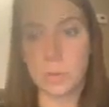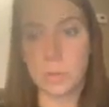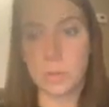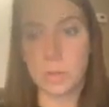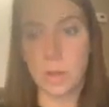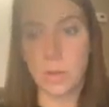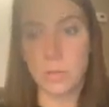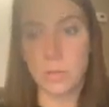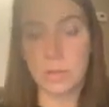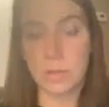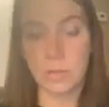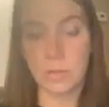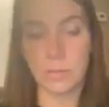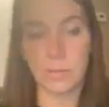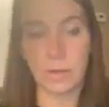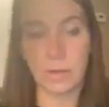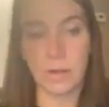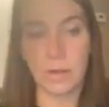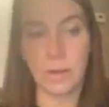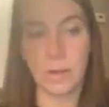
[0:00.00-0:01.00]
so
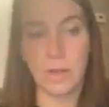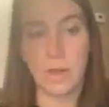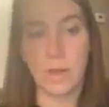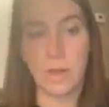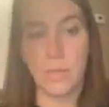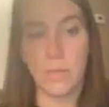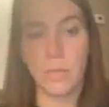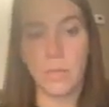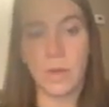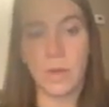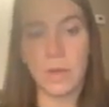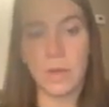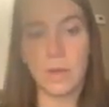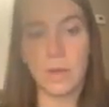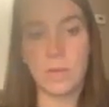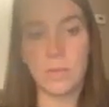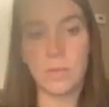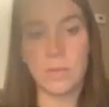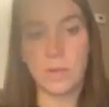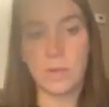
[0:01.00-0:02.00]
different.
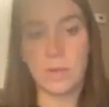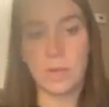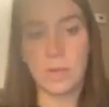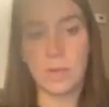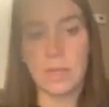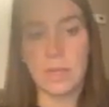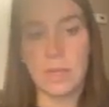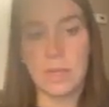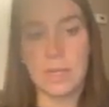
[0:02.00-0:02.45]
1 Newton